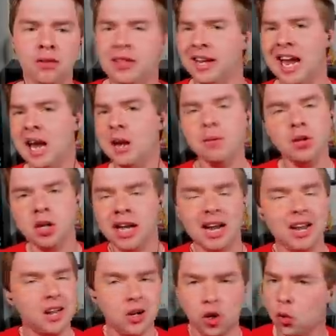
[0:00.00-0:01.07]
the game could
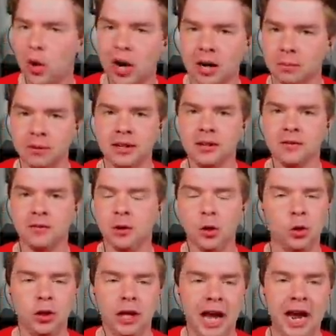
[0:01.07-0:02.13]
get incredibly
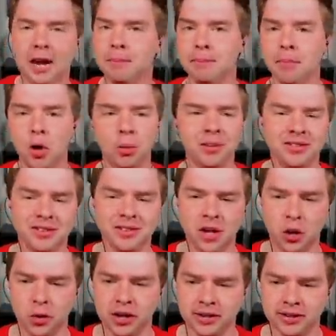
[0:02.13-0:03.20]
difficult at a moment's
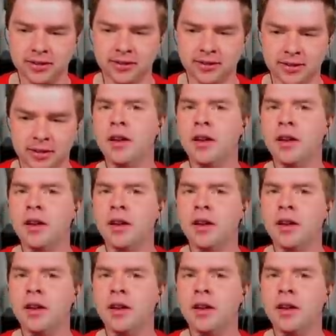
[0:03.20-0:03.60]
notice.